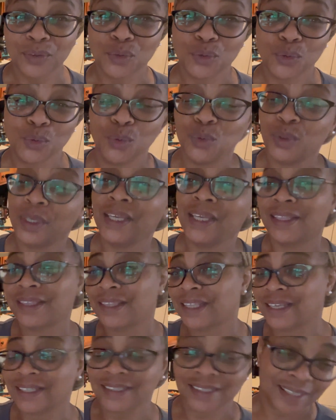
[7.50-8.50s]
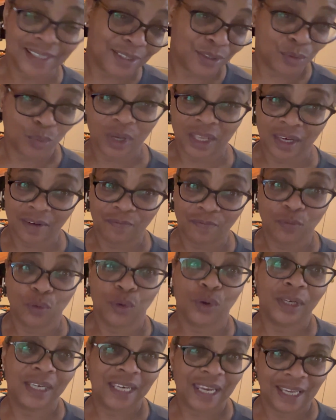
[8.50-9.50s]
to get things situated
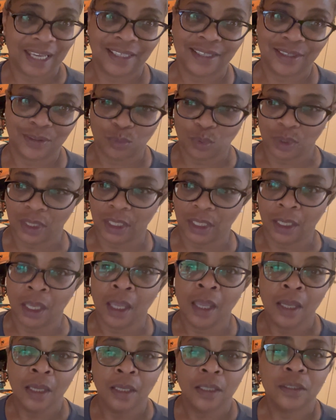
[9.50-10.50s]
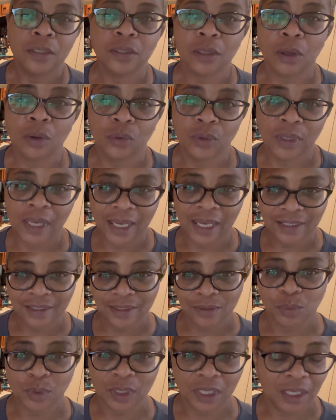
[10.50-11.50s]
for next week. So
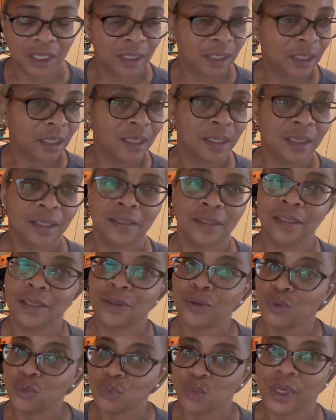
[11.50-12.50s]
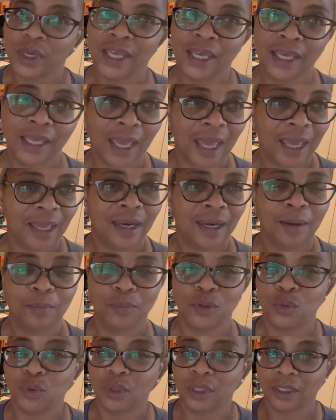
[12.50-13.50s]
next week is a new week, and I'm
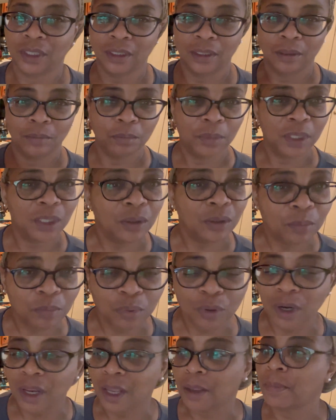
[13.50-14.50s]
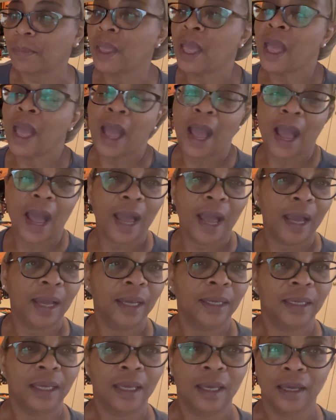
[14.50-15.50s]
doing a little meal prep.
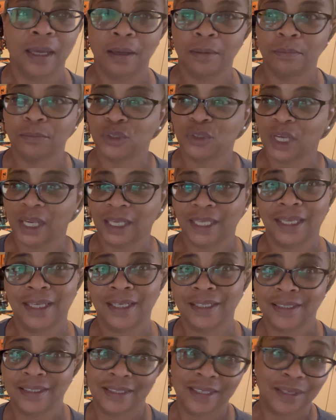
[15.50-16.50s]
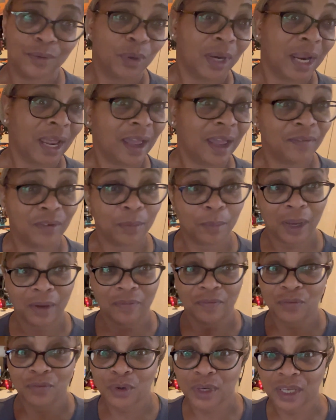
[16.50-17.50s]
I am checking to see what I have in my
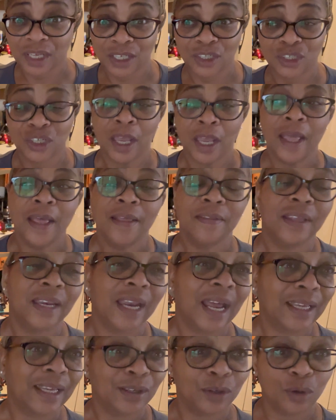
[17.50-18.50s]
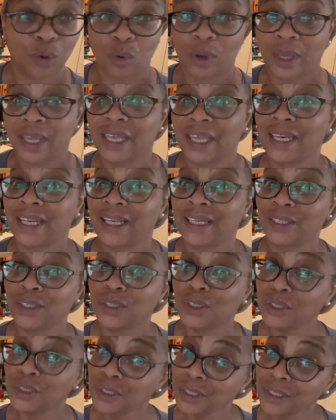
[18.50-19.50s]
fridge that I can go ahead and
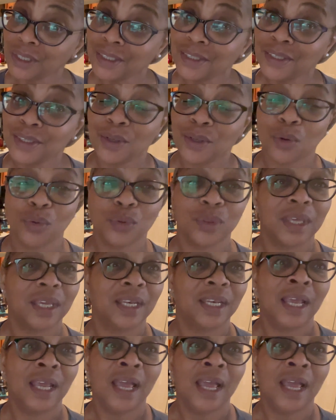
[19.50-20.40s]
cook so that